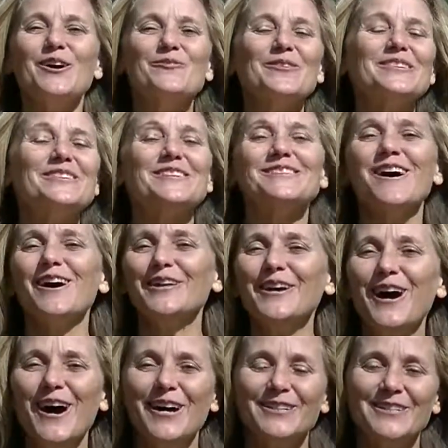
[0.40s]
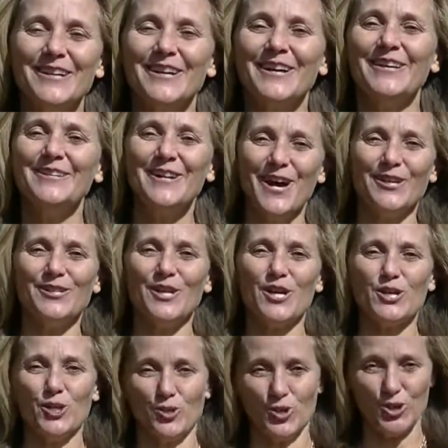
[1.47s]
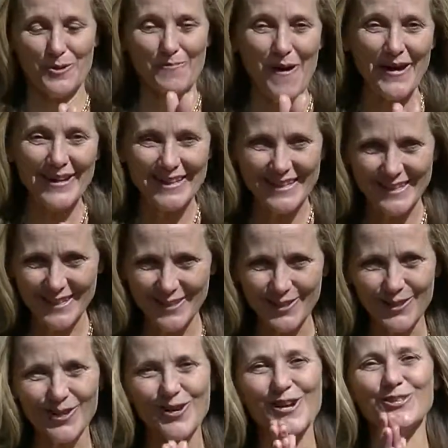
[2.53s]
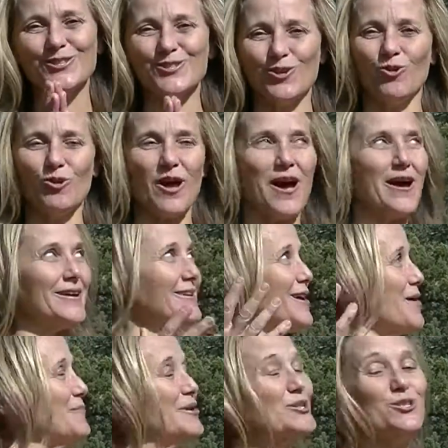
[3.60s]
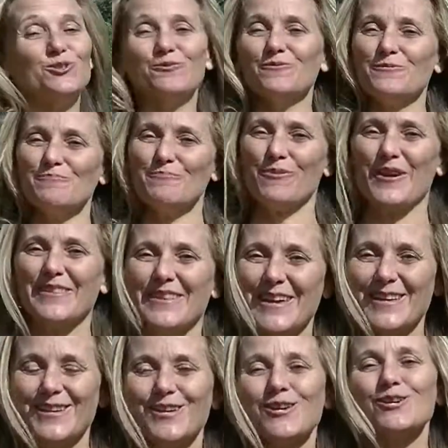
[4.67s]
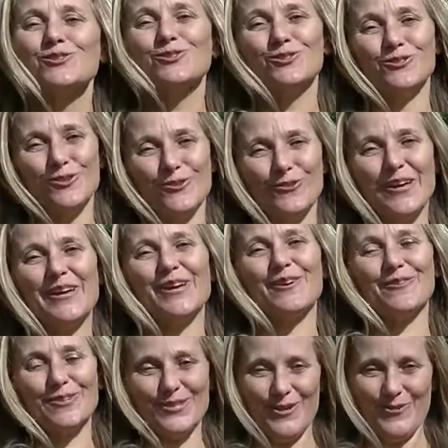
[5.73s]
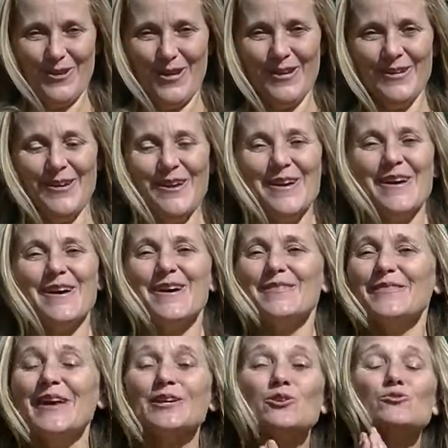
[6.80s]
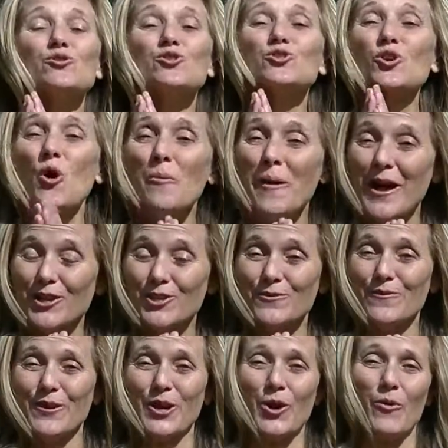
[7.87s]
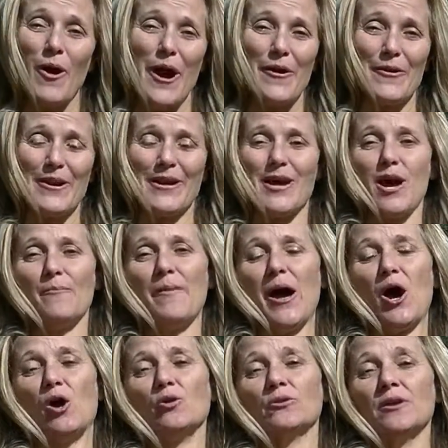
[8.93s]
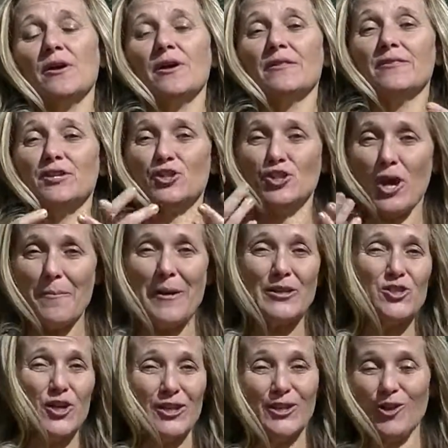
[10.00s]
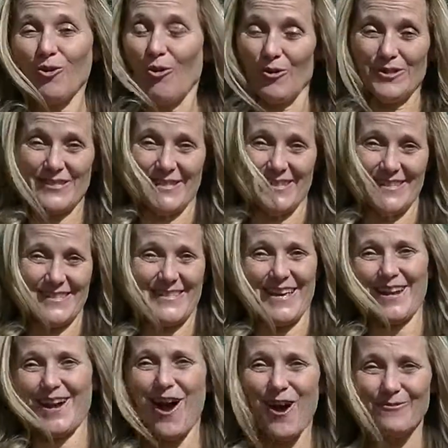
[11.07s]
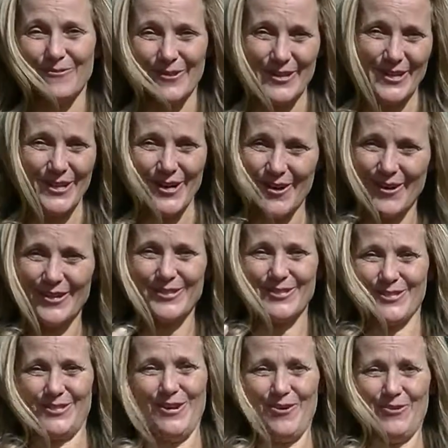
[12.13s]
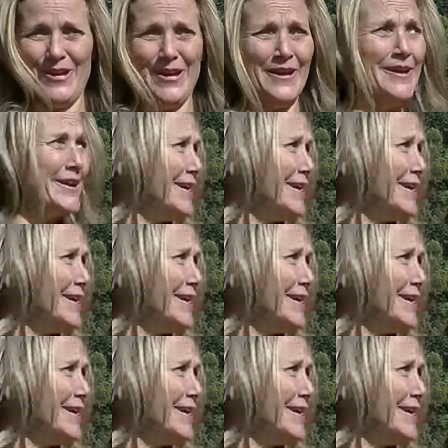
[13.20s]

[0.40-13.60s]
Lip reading: this is Anahata Ananda, your shamanic healer and soul guide, coming to you from breathtaking Sedona, Arizona. Thank you so much for inquiring about the Shamangelic courses that I offer here in Sedona.